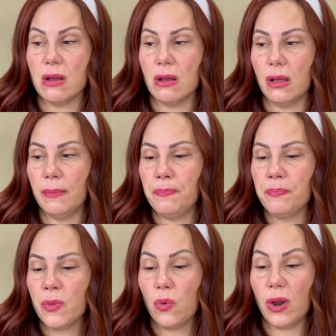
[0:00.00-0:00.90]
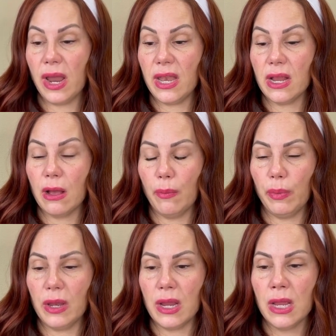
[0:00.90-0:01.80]
or any
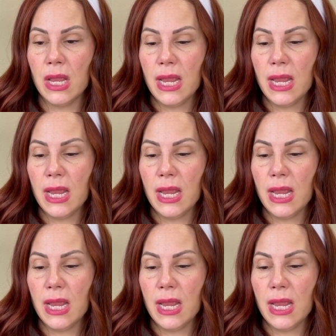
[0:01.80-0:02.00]
company,